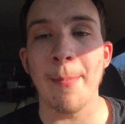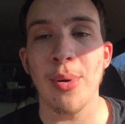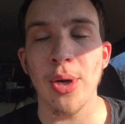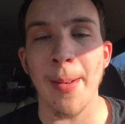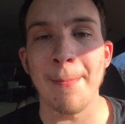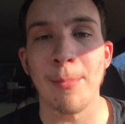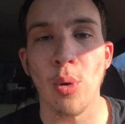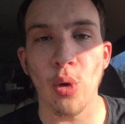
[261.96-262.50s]

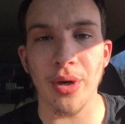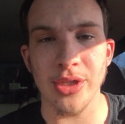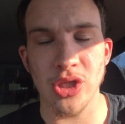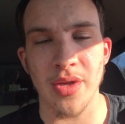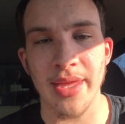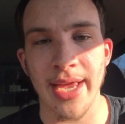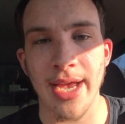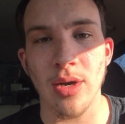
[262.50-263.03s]
put a
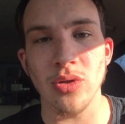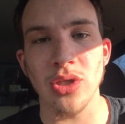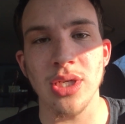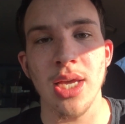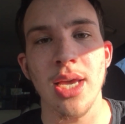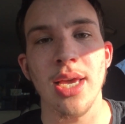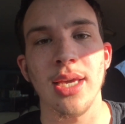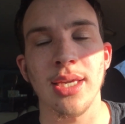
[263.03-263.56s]
mortgage on the
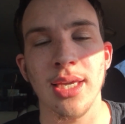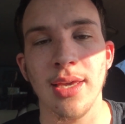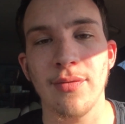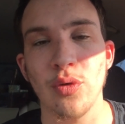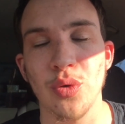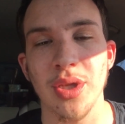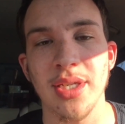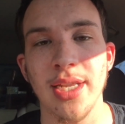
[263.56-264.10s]
house,
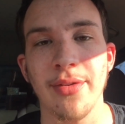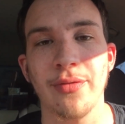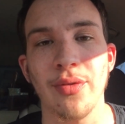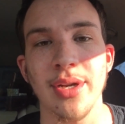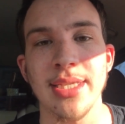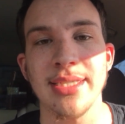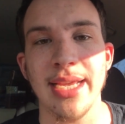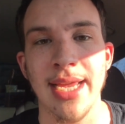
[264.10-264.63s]
give you the
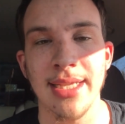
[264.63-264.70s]
difference,